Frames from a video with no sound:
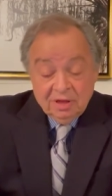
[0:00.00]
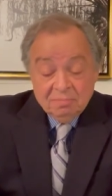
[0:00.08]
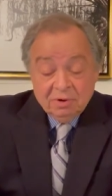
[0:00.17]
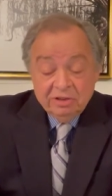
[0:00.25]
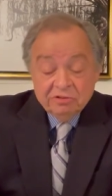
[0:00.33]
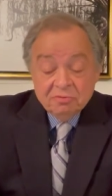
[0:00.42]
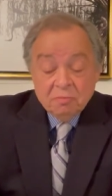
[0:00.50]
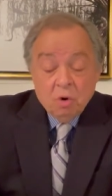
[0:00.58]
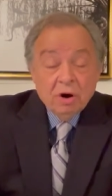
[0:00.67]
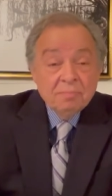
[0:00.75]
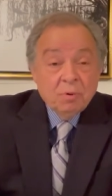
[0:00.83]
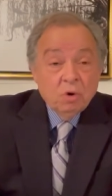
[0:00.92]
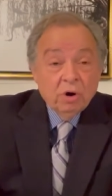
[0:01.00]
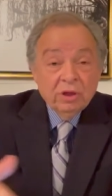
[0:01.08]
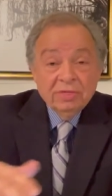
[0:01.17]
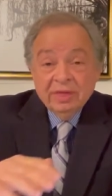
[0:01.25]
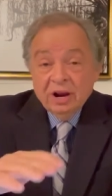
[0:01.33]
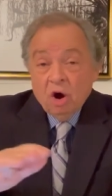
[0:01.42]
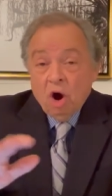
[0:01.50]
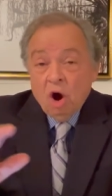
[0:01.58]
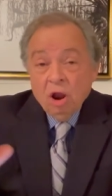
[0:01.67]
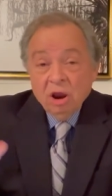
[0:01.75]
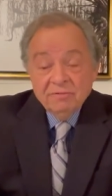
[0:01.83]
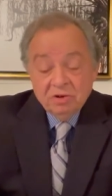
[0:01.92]
But it's more important than
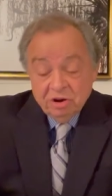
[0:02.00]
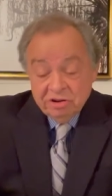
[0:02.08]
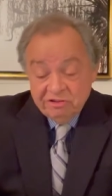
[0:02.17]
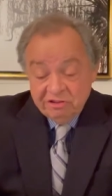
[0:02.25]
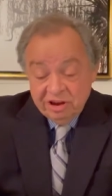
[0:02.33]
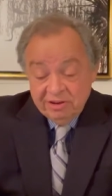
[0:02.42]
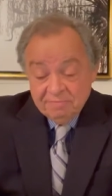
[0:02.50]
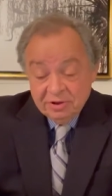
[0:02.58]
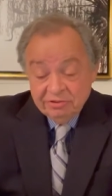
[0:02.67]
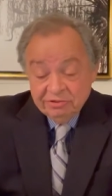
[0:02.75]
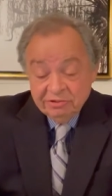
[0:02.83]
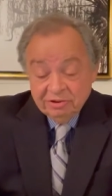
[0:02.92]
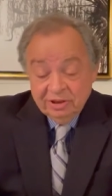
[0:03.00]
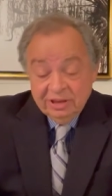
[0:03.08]
all of your achievements